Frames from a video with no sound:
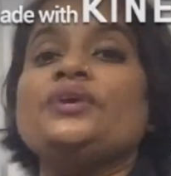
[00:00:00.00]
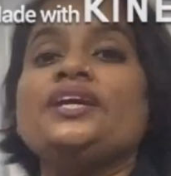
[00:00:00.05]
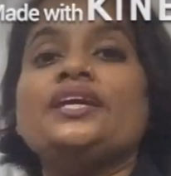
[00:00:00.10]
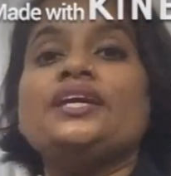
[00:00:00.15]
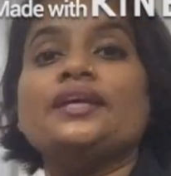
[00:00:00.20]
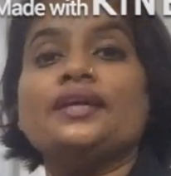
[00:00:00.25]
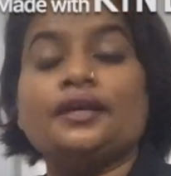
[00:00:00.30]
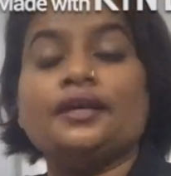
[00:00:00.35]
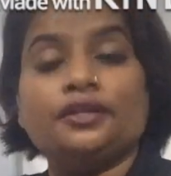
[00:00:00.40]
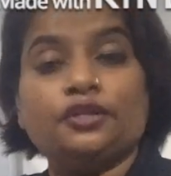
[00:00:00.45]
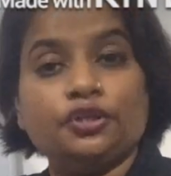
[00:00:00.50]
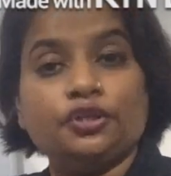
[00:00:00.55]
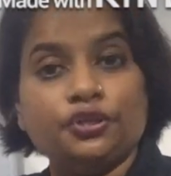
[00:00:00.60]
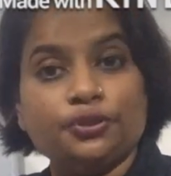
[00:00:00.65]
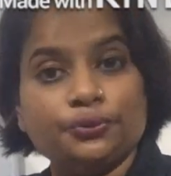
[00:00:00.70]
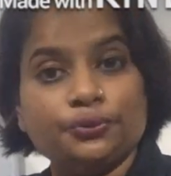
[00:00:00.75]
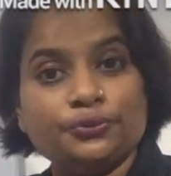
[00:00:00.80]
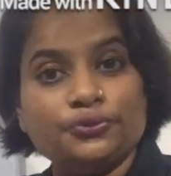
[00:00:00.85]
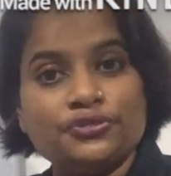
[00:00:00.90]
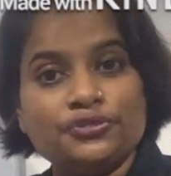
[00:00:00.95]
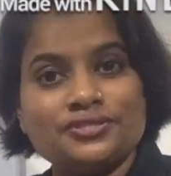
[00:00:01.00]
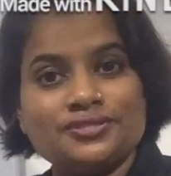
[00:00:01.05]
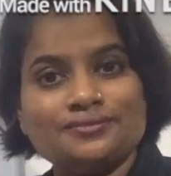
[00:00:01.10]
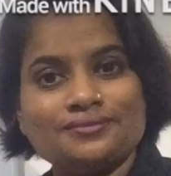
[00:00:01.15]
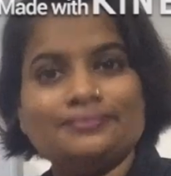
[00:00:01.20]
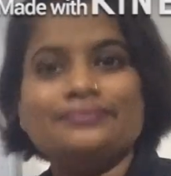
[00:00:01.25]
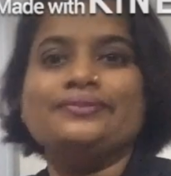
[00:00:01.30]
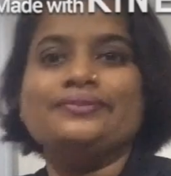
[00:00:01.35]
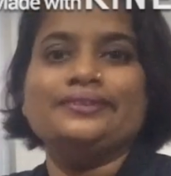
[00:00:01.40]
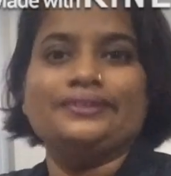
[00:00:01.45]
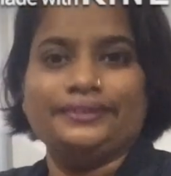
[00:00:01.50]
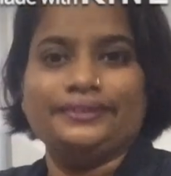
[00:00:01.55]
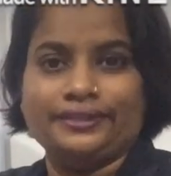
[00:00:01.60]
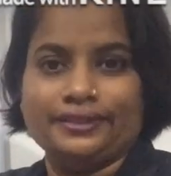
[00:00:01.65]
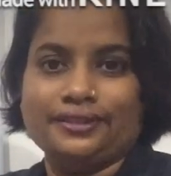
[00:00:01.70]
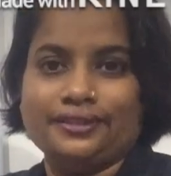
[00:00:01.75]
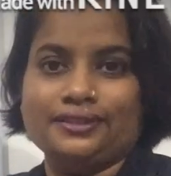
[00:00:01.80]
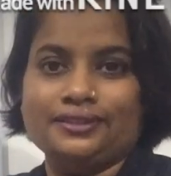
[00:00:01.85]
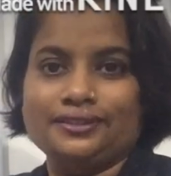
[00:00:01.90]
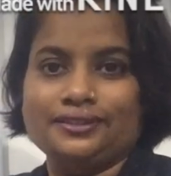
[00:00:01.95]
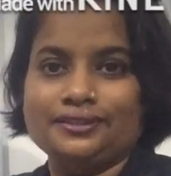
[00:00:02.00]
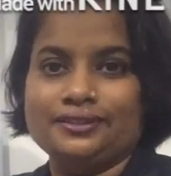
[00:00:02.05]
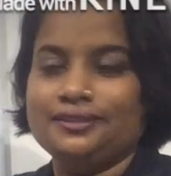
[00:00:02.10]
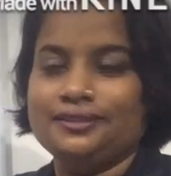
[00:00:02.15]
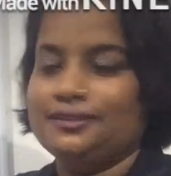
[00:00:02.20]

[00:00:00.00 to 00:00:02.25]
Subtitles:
we can use the.